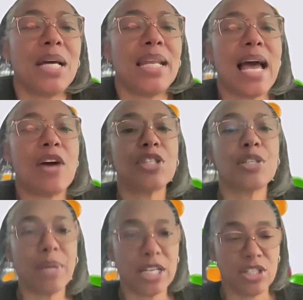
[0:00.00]
allow
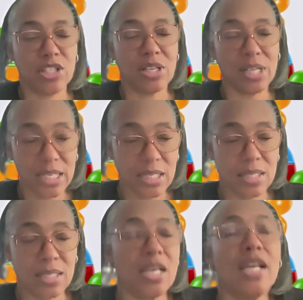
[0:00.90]

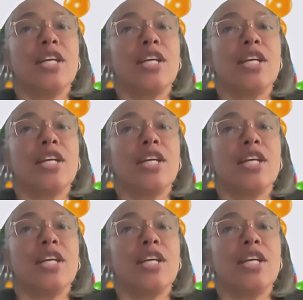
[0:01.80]
specialists